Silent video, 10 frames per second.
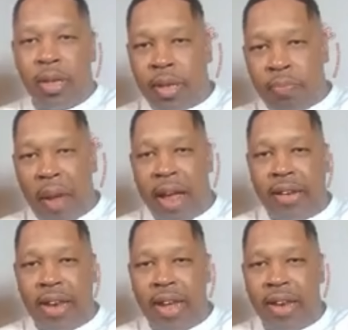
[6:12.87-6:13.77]
back
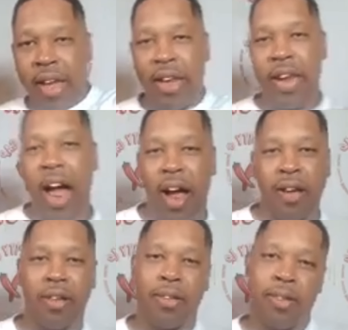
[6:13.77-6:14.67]
then and now.
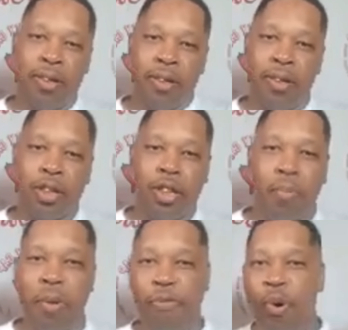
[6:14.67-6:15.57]
The
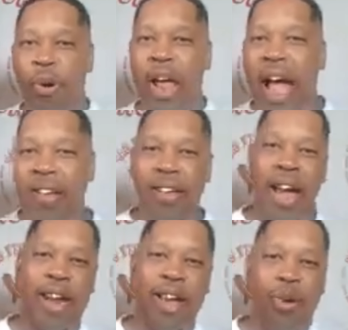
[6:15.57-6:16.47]
before and after, how
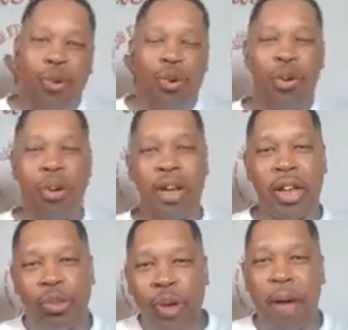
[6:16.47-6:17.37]
that go. Let's
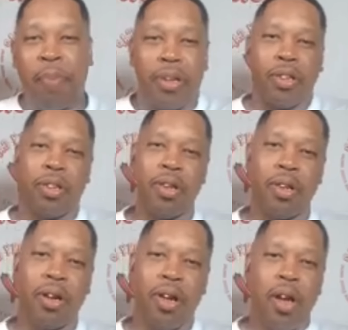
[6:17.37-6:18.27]
do that picture.
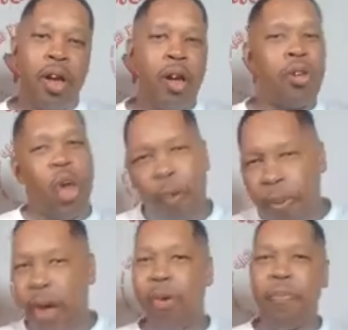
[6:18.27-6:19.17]
Don't
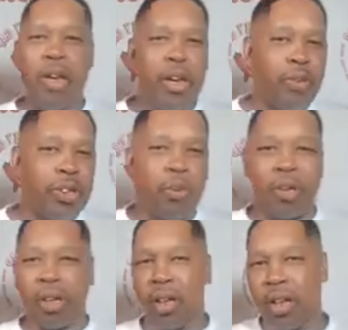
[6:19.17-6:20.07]
play with me when she with
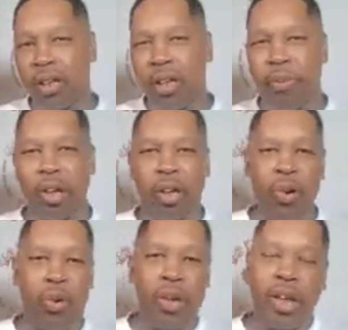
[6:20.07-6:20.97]
the cussing and with the
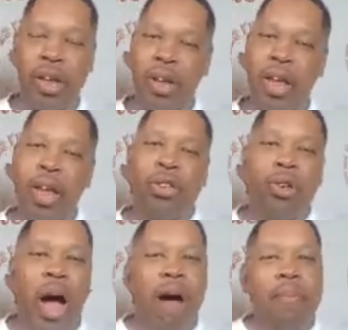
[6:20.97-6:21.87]
going in. So
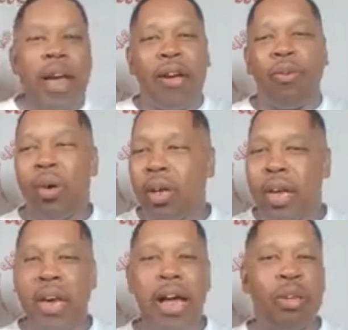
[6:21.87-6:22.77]
I'm like, what
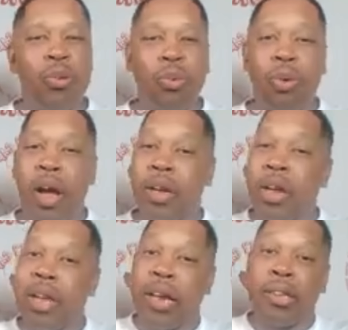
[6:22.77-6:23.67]
can I do? Ain't
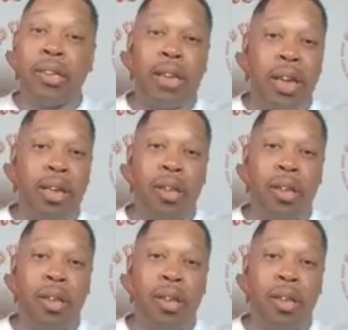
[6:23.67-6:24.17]
nothing I can say.